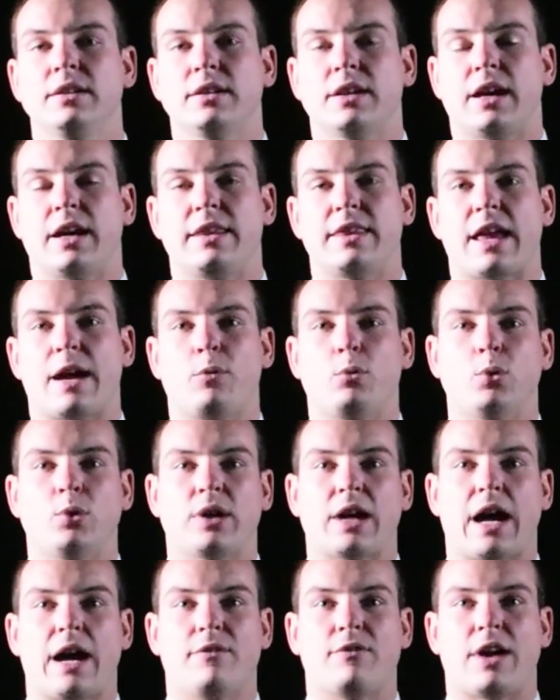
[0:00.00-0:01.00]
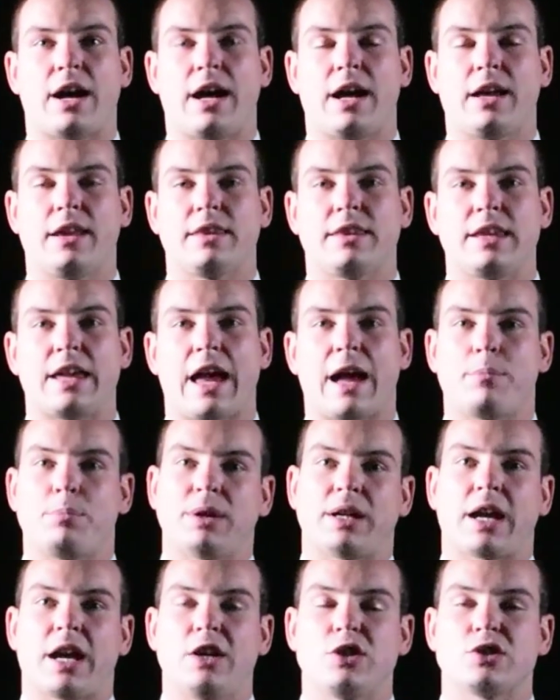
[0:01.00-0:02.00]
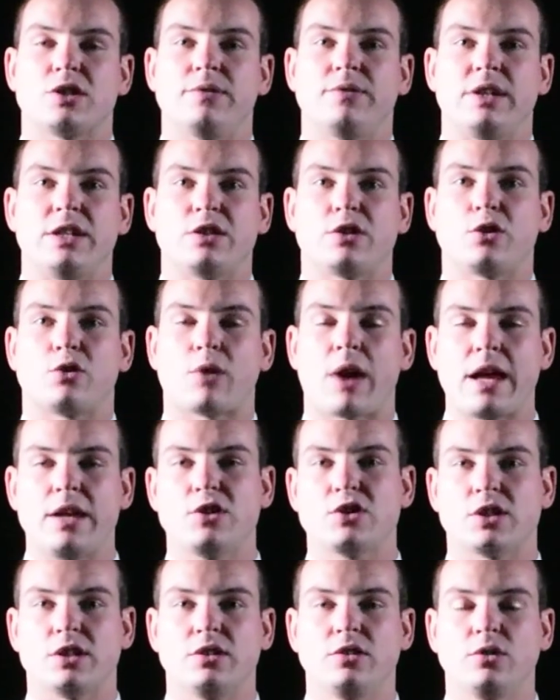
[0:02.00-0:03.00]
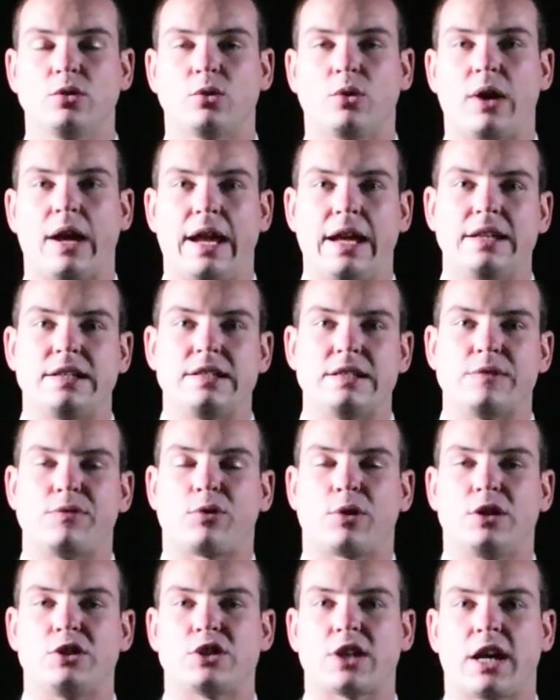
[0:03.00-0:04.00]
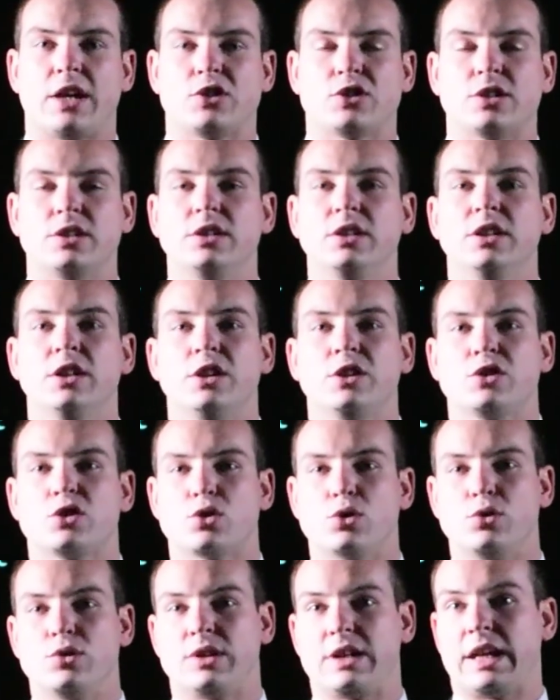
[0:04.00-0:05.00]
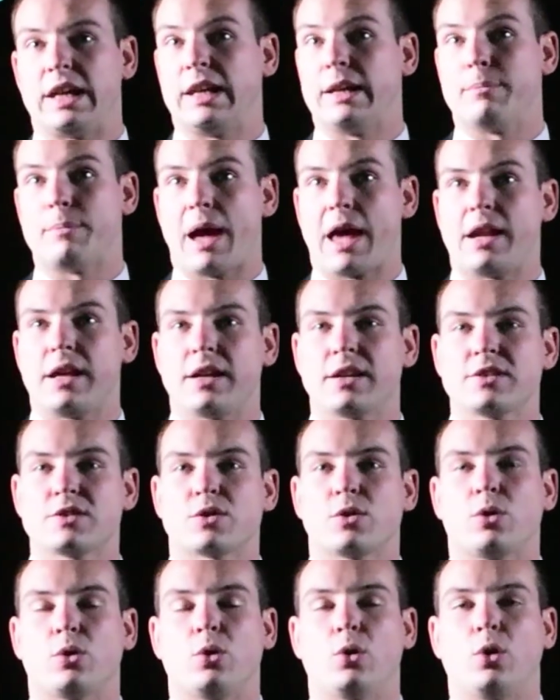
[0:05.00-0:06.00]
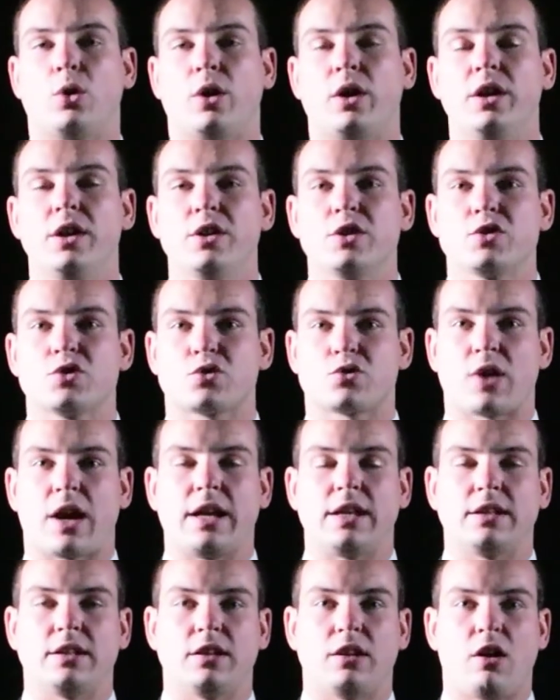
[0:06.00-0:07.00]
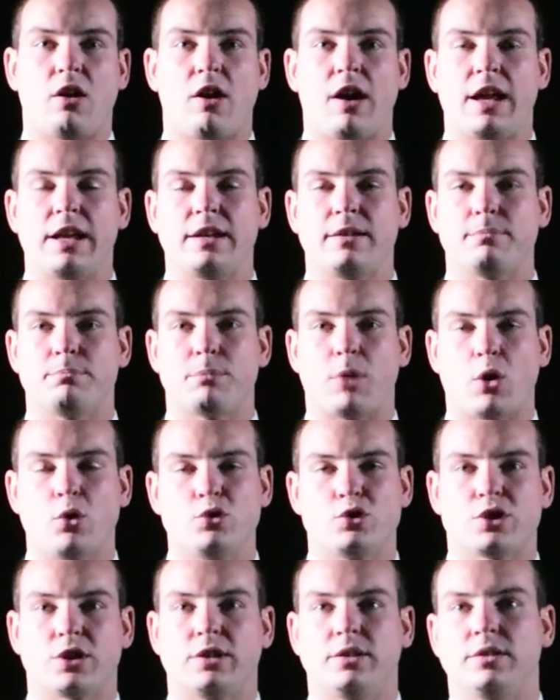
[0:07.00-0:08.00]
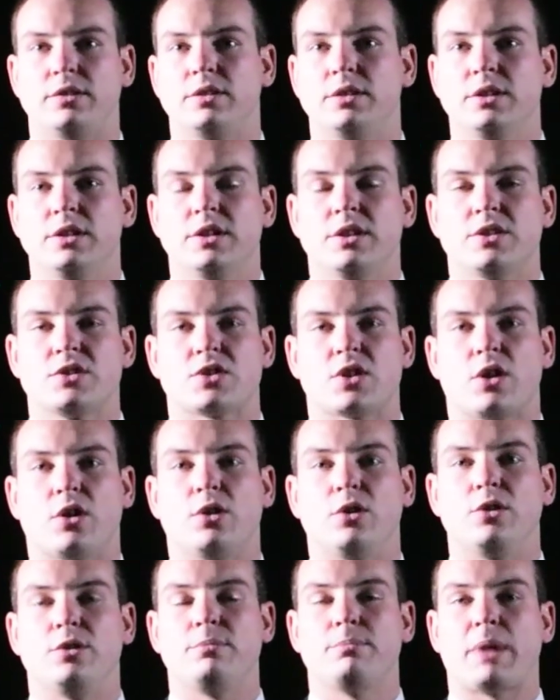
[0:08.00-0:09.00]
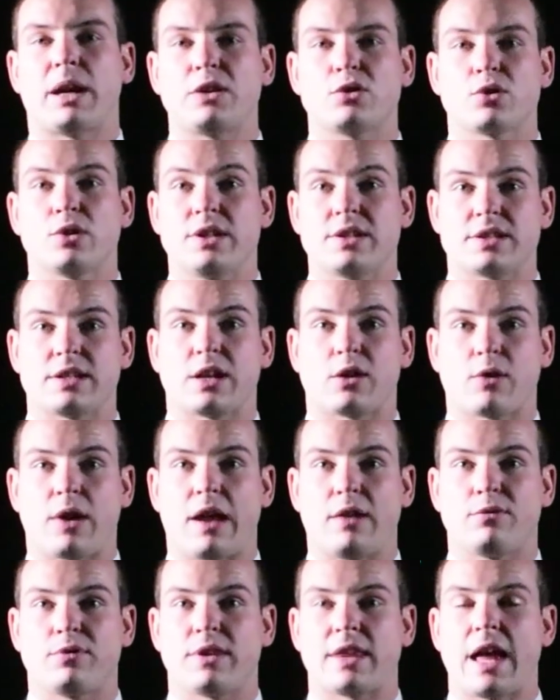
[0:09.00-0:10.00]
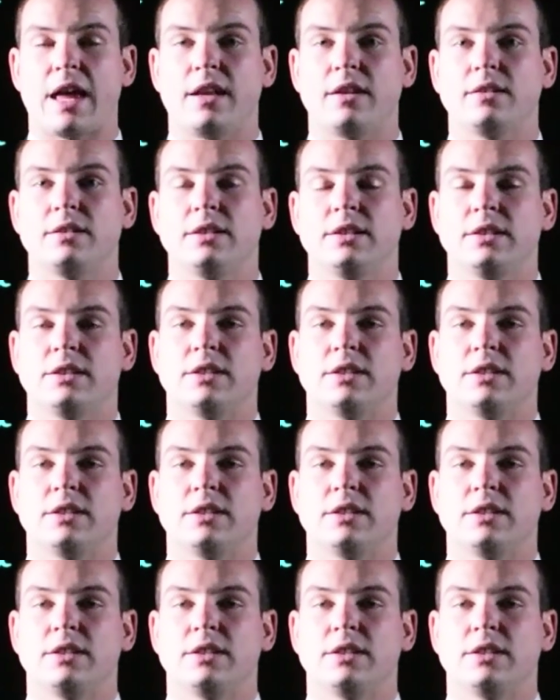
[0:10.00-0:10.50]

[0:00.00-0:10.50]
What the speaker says: and that will cover the application of integration or anti-differentiation to kinematics or straight line motion. So make sure you stick around for that.